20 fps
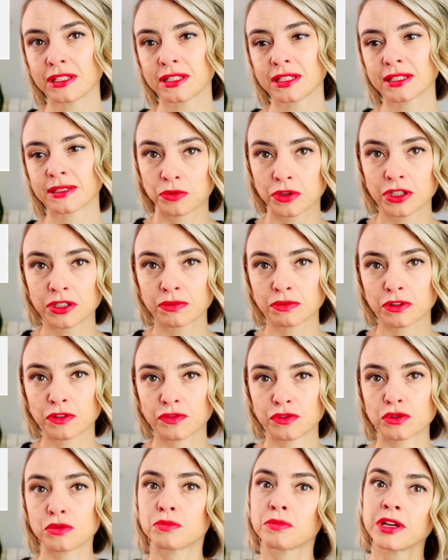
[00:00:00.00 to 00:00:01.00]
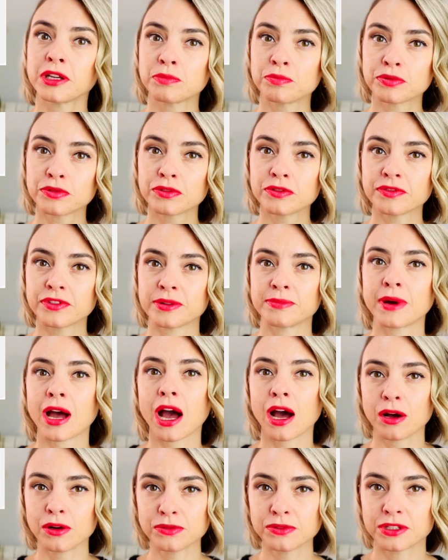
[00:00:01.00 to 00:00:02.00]
Sprint review may prove them
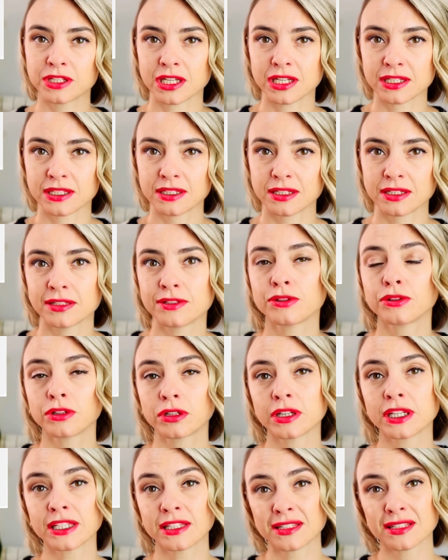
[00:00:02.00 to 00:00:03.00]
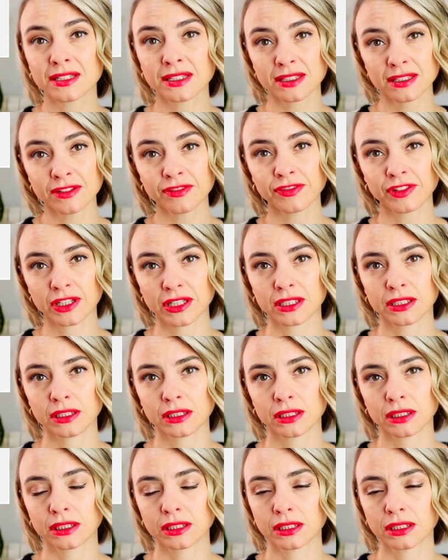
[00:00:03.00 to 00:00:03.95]
outdated or insignificant,